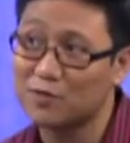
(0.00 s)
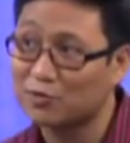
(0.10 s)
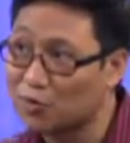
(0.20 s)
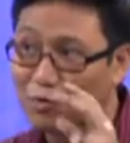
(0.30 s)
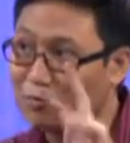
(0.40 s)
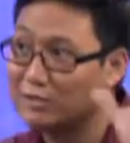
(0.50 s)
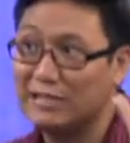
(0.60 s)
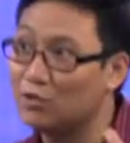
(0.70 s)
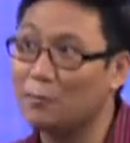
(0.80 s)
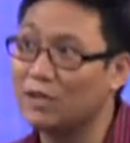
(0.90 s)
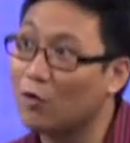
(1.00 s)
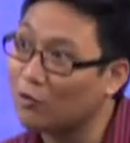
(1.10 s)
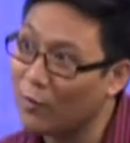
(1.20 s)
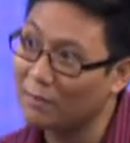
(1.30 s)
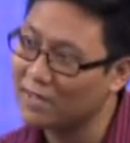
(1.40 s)
So no need to be
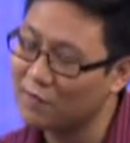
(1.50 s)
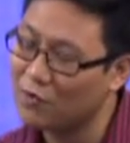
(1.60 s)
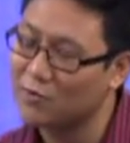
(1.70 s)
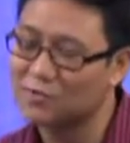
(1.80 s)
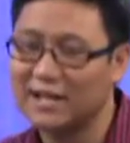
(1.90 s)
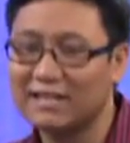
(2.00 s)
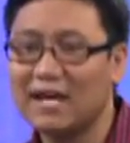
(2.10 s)
overwhelmed by the forms, right?